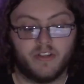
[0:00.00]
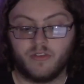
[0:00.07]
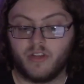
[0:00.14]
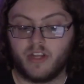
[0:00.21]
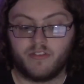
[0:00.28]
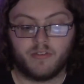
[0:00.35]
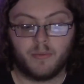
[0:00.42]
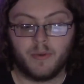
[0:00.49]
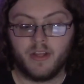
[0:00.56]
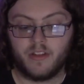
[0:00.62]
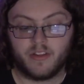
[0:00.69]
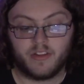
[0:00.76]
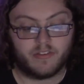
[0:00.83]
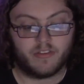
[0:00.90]
So that's three,
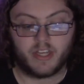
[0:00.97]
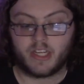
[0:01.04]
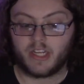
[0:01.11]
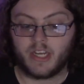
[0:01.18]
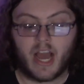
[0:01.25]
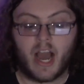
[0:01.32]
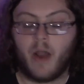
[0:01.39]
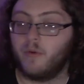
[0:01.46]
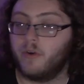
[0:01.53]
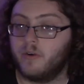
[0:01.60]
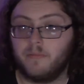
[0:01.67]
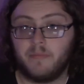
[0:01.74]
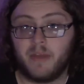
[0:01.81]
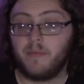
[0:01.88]
it's like an
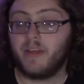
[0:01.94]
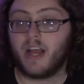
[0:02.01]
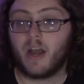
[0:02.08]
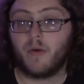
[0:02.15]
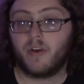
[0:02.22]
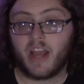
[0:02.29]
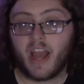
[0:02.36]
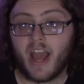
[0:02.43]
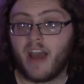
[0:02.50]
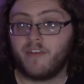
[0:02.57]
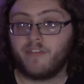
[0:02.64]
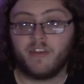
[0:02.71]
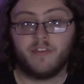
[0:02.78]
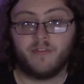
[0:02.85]
hour, maybe an hour and a
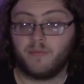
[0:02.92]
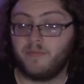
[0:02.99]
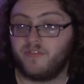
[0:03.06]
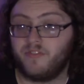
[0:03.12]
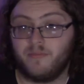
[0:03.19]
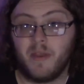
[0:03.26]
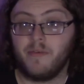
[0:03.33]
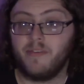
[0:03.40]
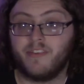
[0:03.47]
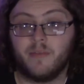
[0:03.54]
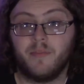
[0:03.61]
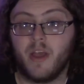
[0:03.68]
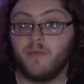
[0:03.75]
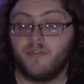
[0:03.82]
half, if maybe
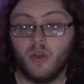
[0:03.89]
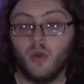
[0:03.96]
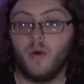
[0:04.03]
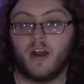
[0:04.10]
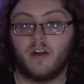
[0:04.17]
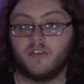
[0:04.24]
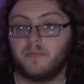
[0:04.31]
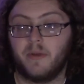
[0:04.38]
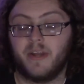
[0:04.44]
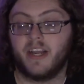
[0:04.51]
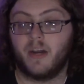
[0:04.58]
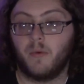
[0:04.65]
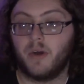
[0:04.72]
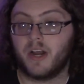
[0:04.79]
sometimes two hours, depending
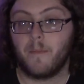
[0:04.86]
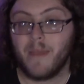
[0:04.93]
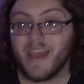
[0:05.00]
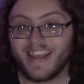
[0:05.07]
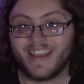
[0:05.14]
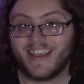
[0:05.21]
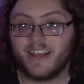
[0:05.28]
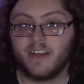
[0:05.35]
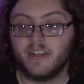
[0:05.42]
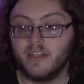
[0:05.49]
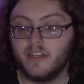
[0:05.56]
on what I'm making.